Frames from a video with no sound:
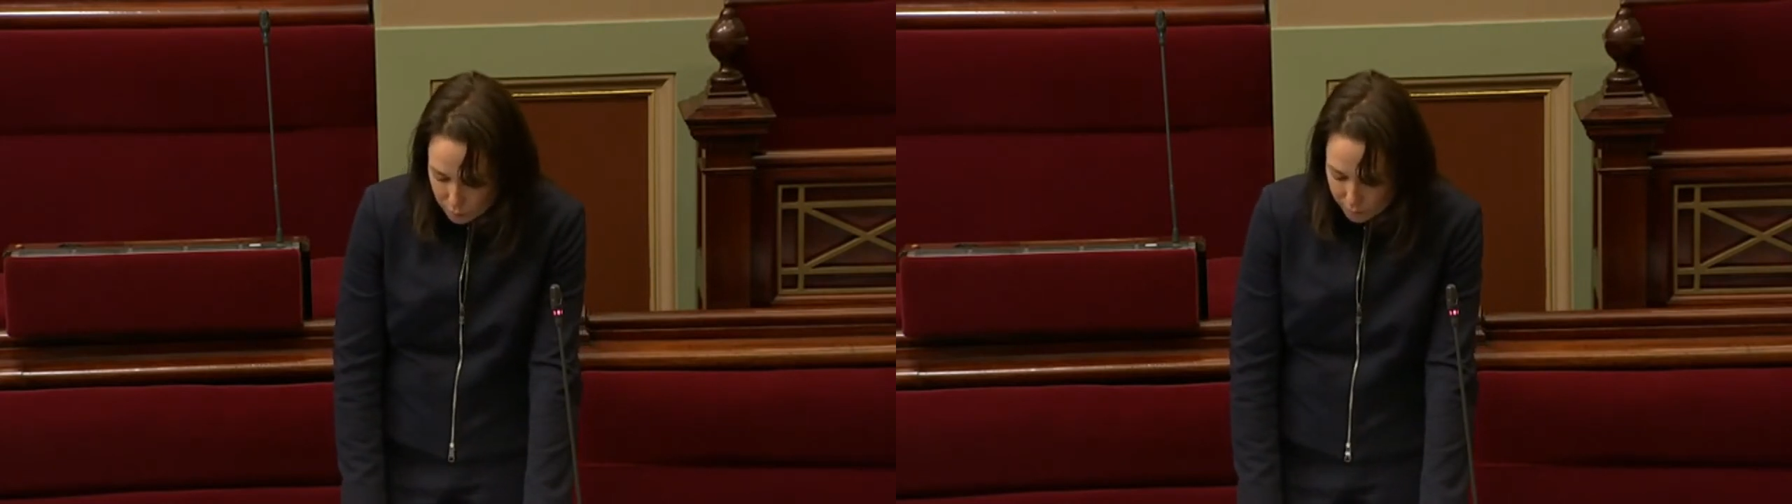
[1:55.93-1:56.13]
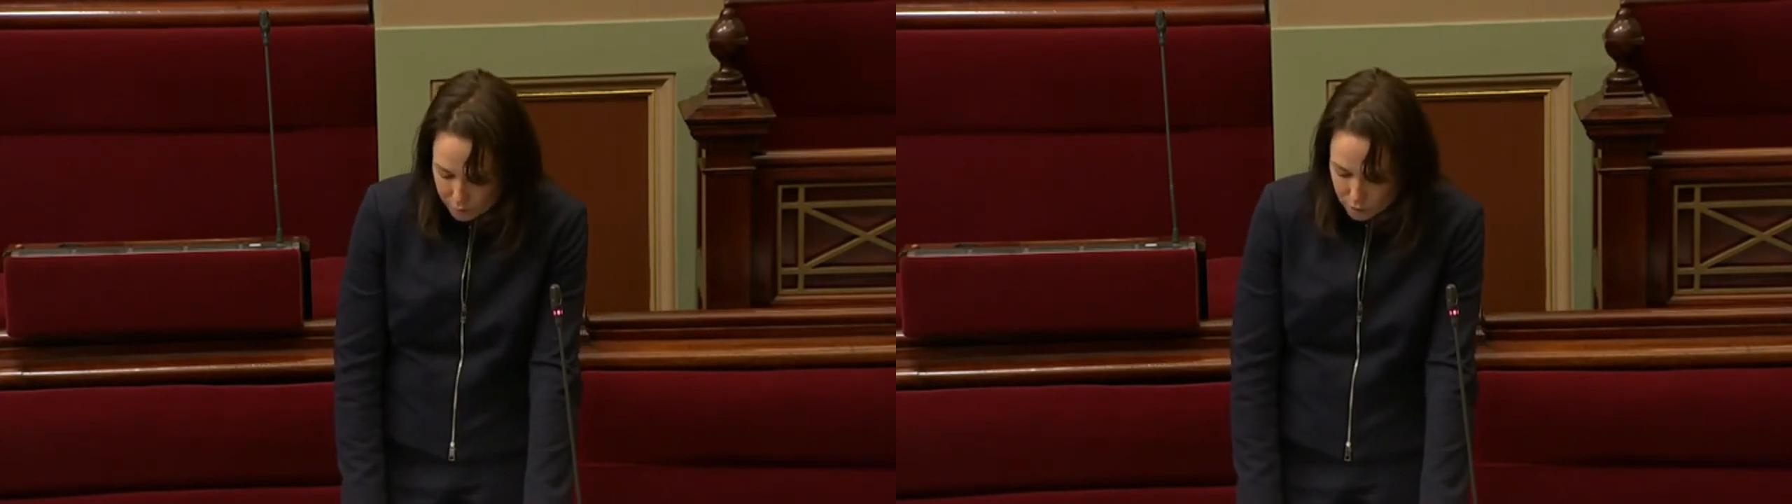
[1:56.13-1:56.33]

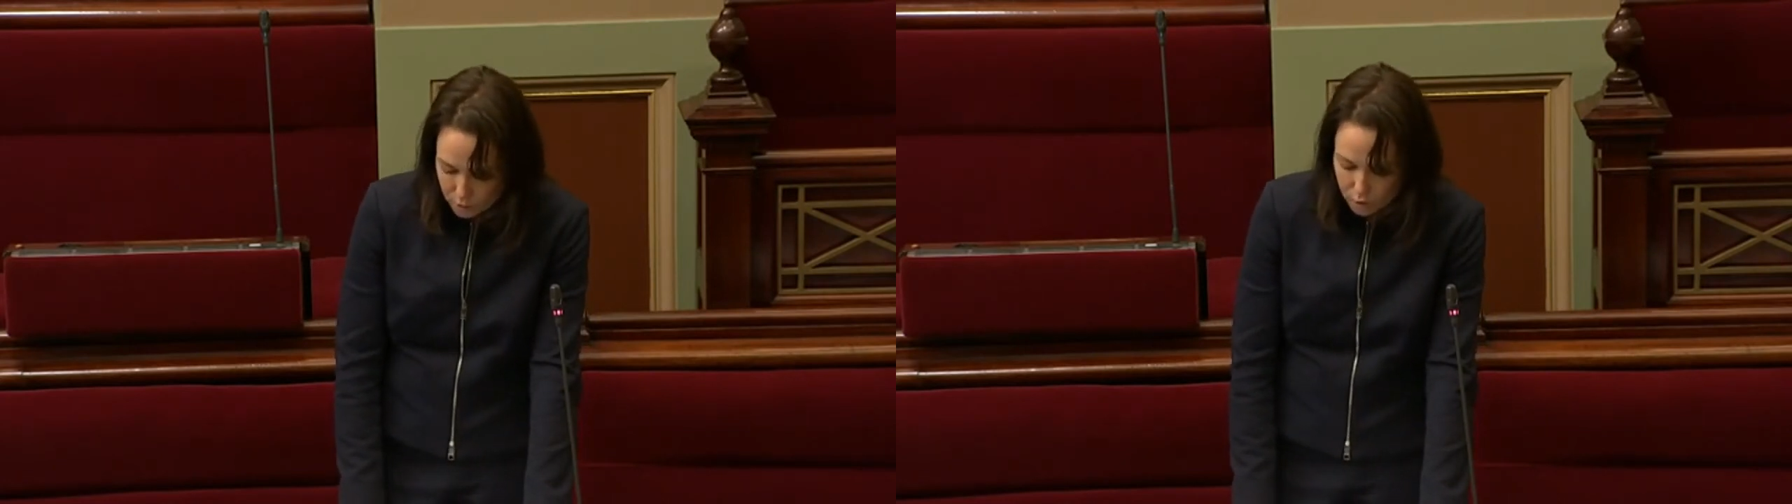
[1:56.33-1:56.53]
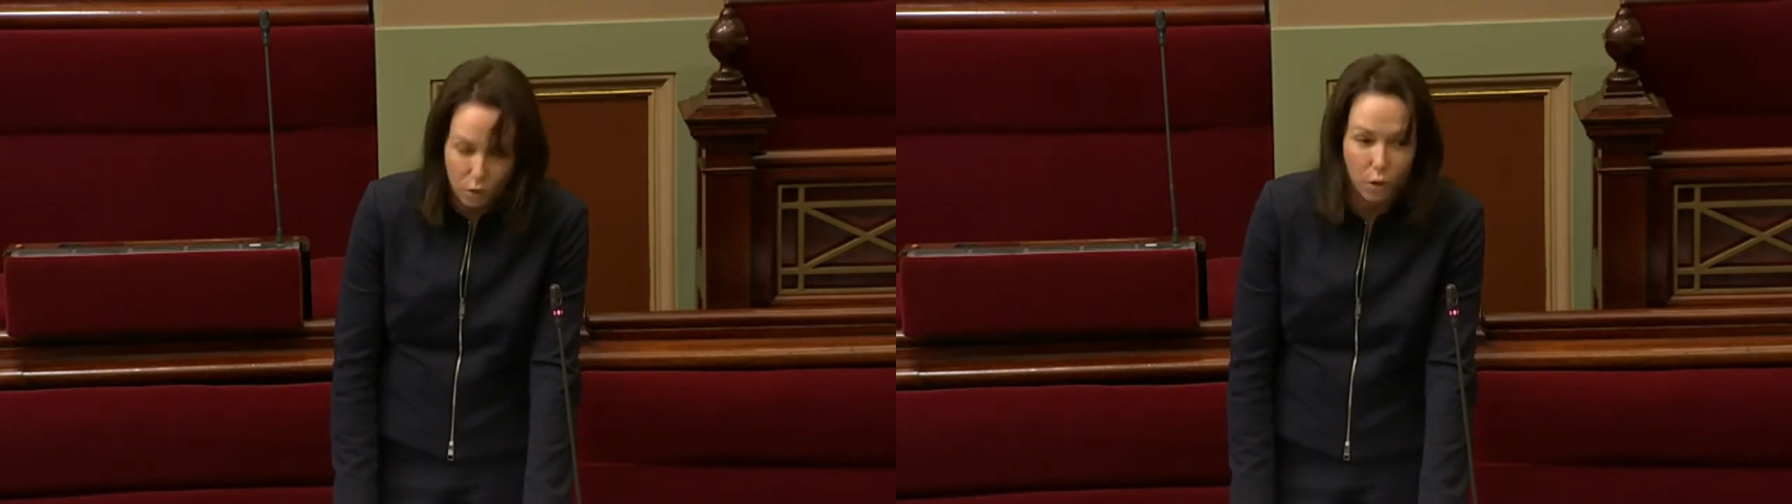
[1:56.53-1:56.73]
been
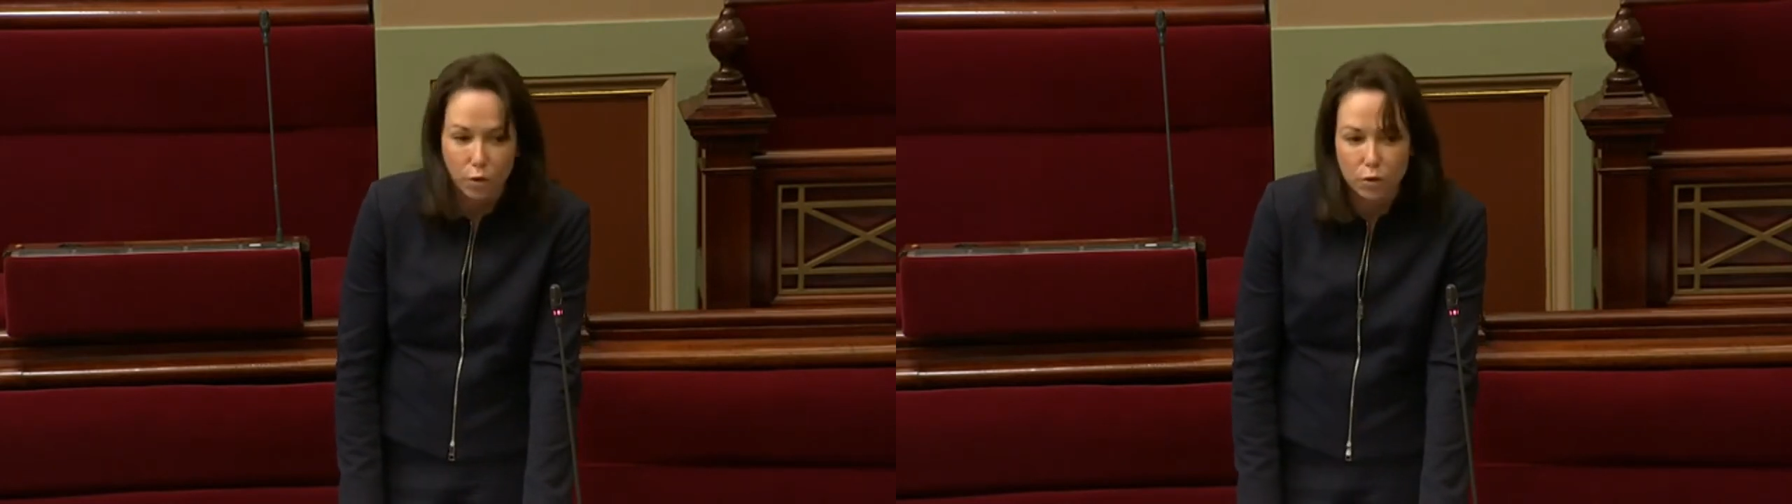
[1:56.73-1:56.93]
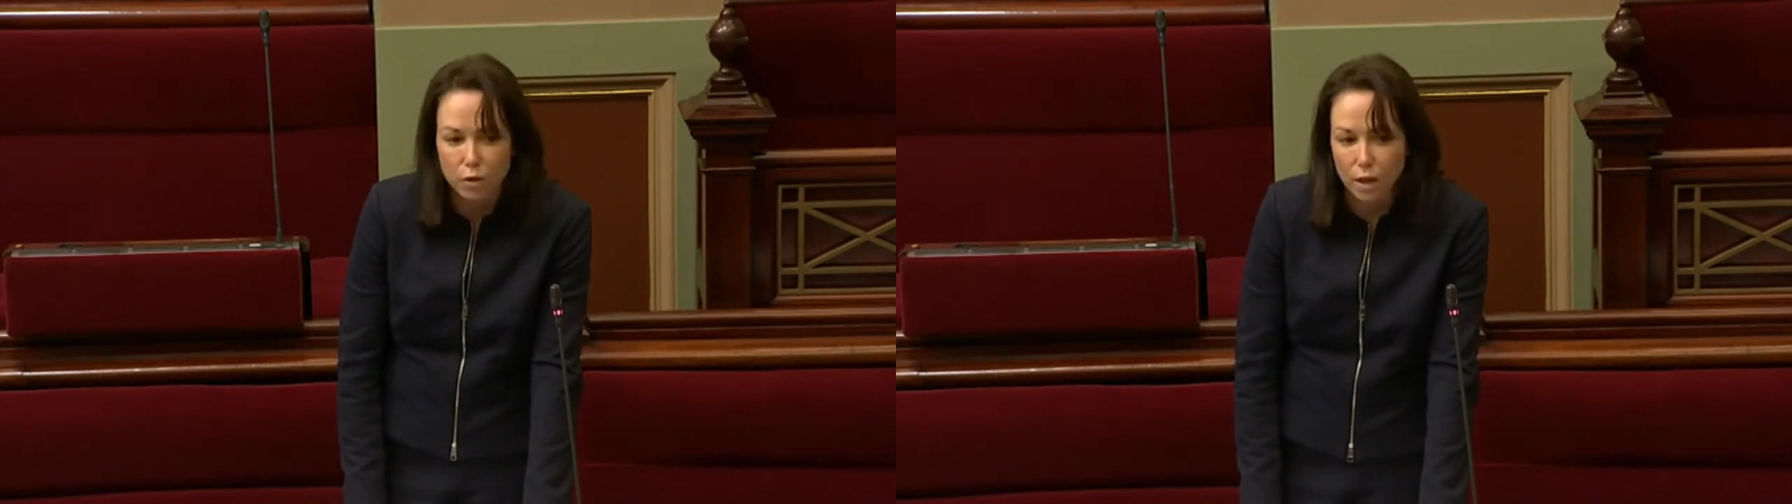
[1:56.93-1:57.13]

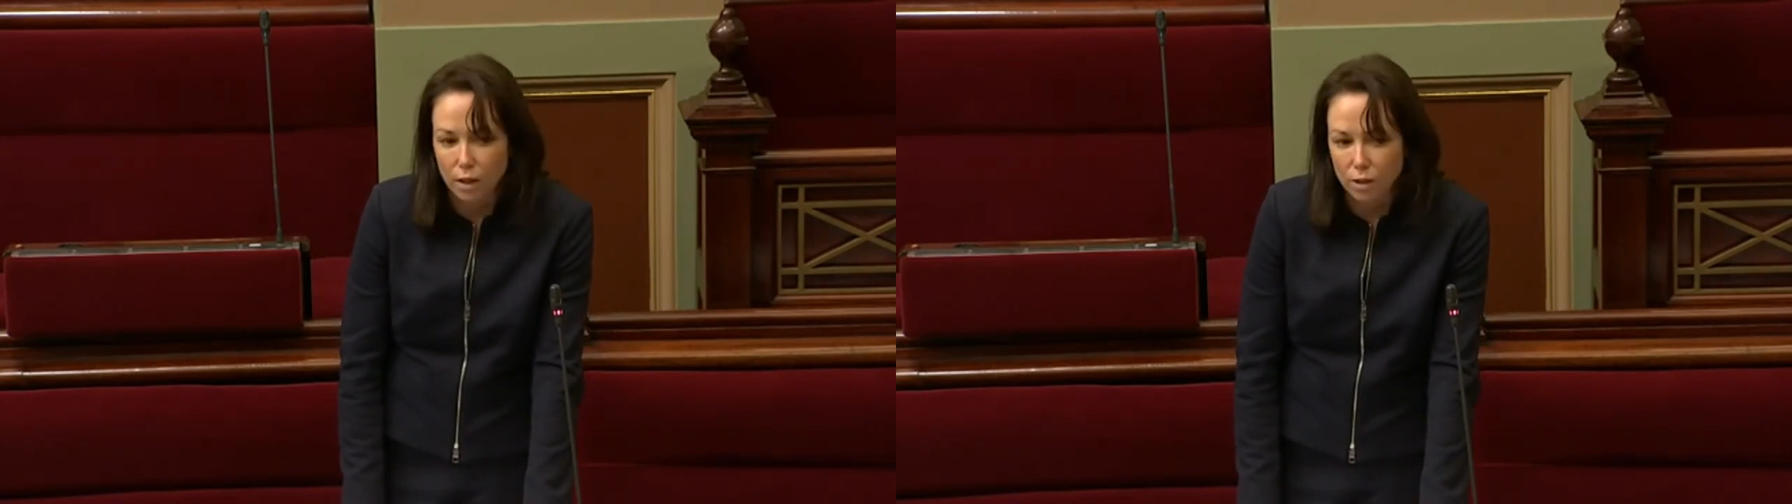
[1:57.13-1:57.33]
disclosed